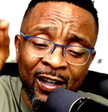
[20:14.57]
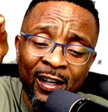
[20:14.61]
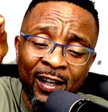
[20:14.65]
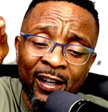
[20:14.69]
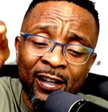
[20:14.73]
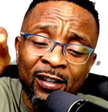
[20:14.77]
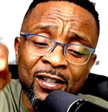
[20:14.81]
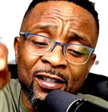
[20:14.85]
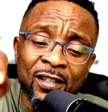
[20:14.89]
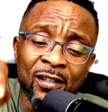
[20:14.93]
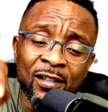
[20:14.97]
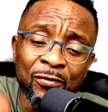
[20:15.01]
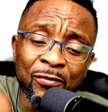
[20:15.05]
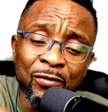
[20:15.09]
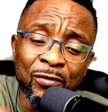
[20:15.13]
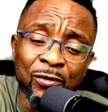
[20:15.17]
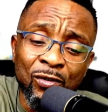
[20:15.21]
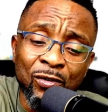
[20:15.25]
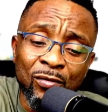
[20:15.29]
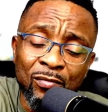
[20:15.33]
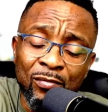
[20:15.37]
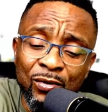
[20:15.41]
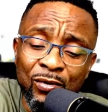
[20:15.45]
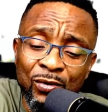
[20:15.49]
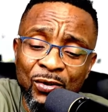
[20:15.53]

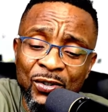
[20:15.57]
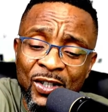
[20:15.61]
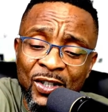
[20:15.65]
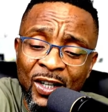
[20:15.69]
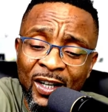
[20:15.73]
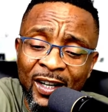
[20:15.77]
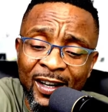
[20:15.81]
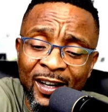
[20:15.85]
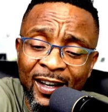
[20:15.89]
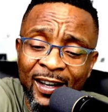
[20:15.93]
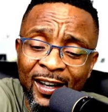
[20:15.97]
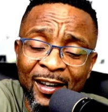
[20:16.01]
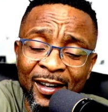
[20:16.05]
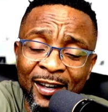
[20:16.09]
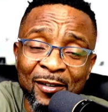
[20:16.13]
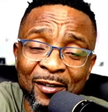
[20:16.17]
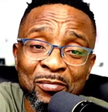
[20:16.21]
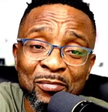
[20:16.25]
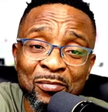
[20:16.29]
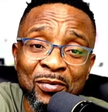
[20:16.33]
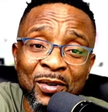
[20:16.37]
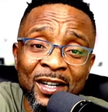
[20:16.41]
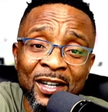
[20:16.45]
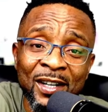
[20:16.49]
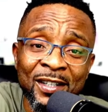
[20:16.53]
Tinubu's
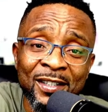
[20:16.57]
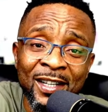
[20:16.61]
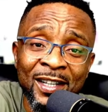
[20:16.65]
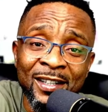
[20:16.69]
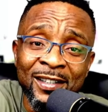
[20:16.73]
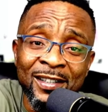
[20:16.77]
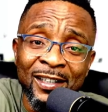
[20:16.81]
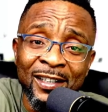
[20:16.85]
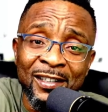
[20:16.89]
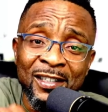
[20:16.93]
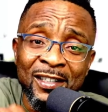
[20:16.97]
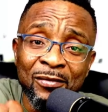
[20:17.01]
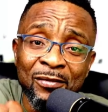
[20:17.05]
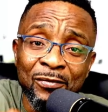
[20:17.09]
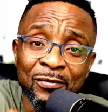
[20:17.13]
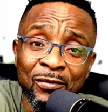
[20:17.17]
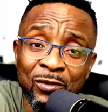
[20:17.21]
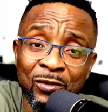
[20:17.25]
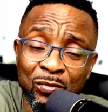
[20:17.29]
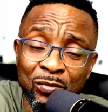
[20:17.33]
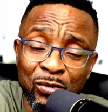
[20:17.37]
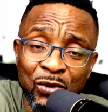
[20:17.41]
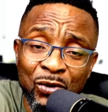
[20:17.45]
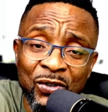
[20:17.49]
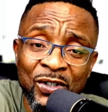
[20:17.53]
present and
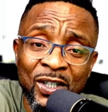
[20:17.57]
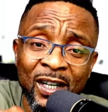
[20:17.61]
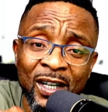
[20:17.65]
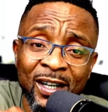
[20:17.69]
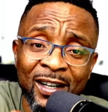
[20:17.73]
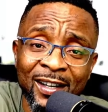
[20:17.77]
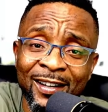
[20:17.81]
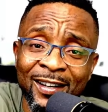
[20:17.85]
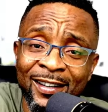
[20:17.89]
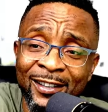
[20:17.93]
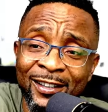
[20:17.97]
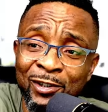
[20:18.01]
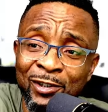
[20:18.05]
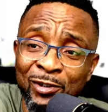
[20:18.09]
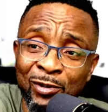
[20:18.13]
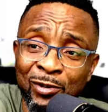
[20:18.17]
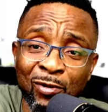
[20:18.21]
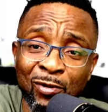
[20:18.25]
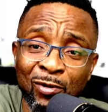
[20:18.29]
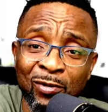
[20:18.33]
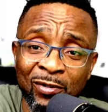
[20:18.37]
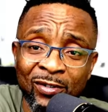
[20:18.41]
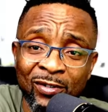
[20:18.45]
Tinubu's,